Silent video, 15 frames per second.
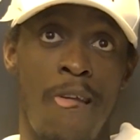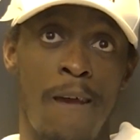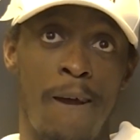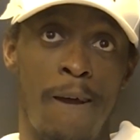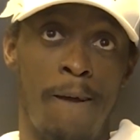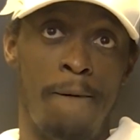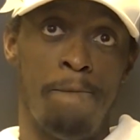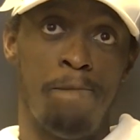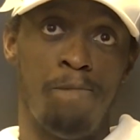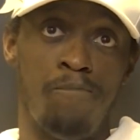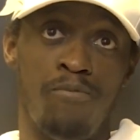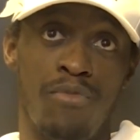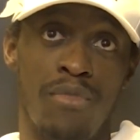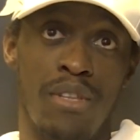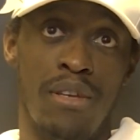And
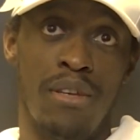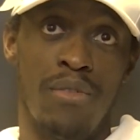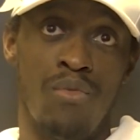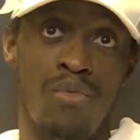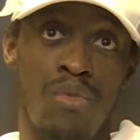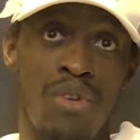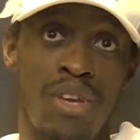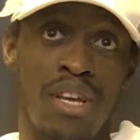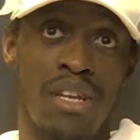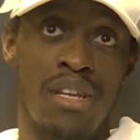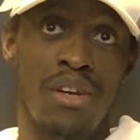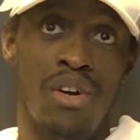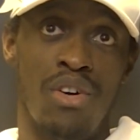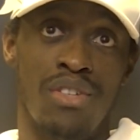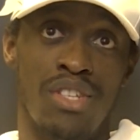we can
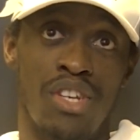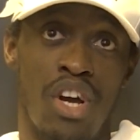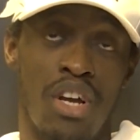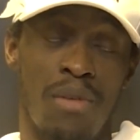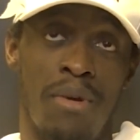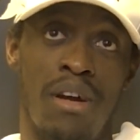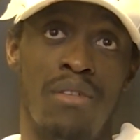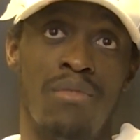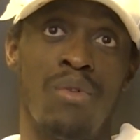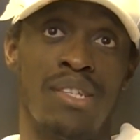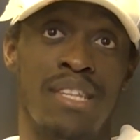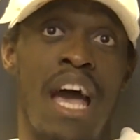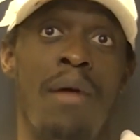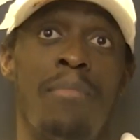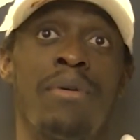all talk about what's
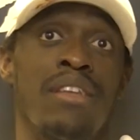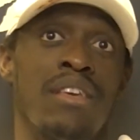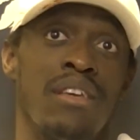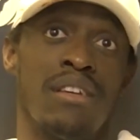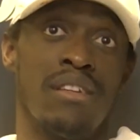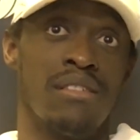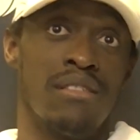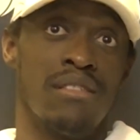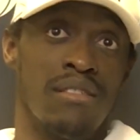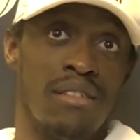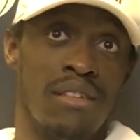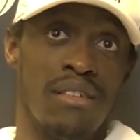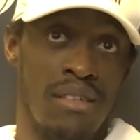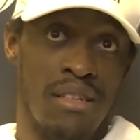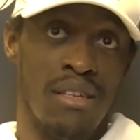happening because
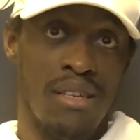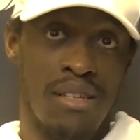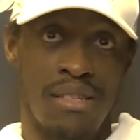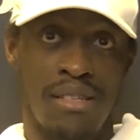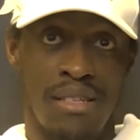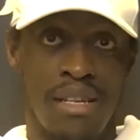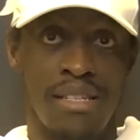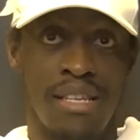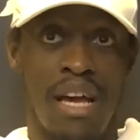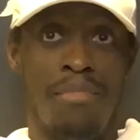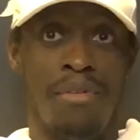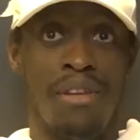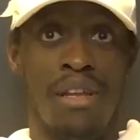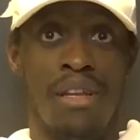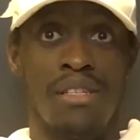it is happening.